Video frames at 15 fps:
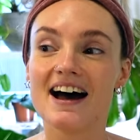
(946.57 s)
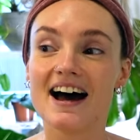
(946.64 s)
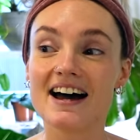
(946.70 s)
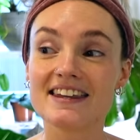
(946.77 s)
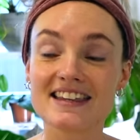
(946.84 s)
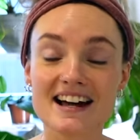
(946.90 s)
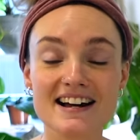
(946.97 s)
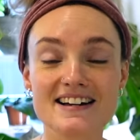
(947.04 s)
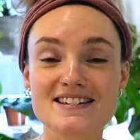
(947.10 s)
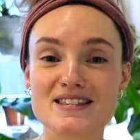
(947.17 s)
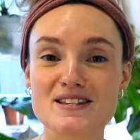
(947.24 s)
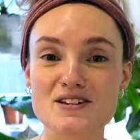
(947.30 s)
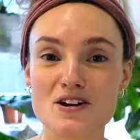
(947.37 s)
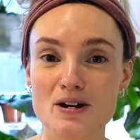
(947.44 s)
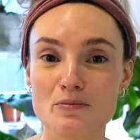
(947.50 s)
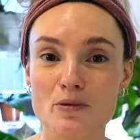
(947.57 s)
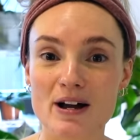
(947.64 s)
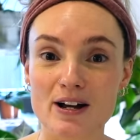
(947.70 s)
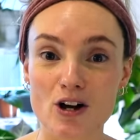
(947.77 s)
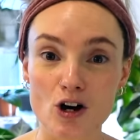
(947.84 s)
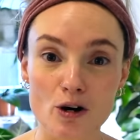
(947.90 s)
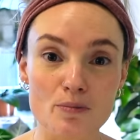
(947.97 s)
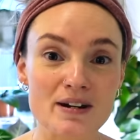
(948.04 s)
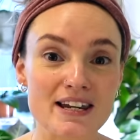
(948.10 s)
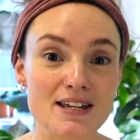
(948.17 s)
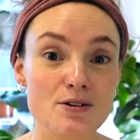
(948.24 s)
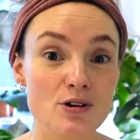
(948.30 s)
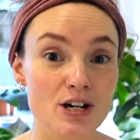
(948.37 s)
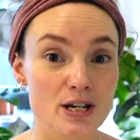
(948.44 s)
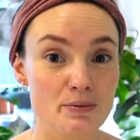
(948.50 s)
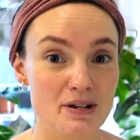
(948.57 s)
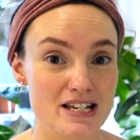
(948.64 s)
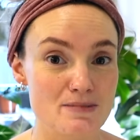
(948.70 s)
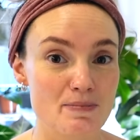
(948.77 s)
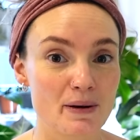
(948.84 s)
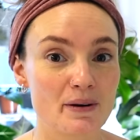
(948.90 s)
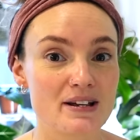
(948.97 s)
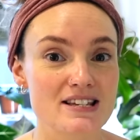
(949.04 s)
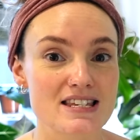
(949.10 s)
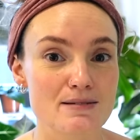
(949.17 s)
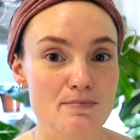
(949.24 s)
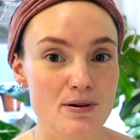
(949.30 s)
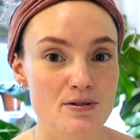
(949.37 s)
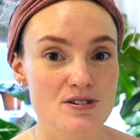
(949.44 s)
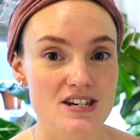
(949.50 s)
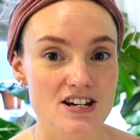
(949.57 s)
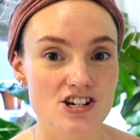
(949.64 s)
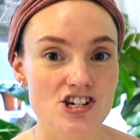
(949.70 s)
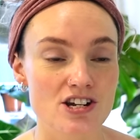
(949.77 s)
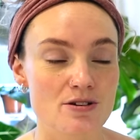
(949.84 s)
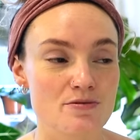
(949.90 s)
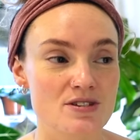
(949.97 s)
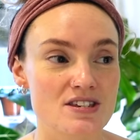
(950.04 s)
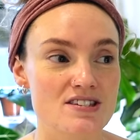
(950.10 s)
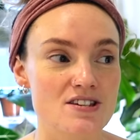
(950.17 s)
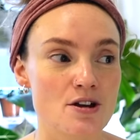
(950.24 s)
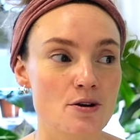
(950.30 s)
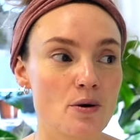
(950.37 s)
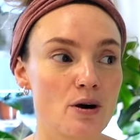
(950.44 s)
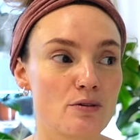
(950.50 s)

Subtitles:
And that is the time where commonly you're going to experience the most issues. So